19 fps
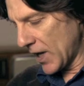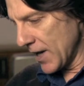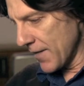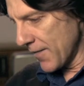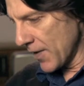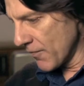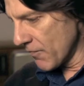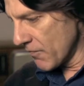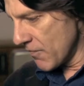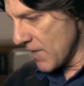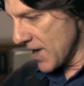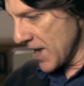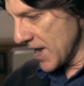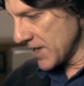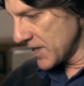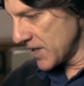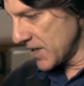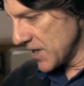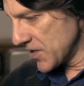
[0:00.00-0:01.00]
having read
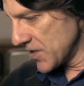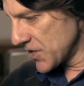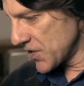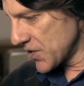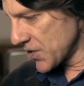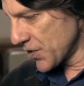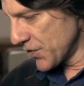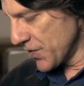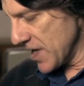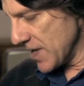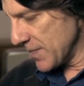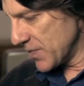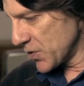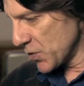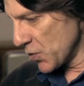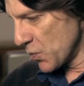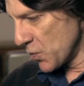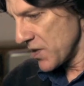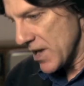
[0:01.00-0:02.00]
Anthony's script,
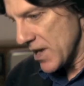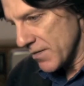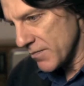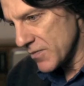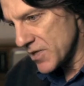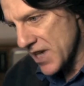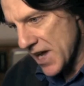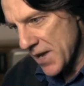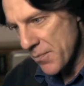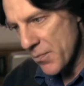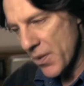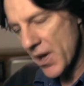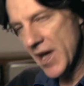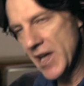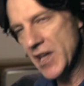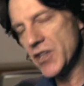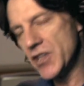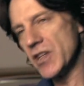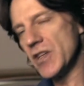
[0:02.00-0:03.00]
or within 10
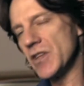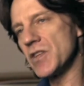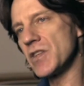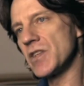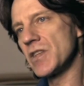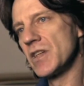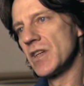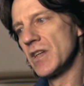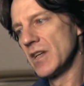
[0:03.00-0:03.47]
pages,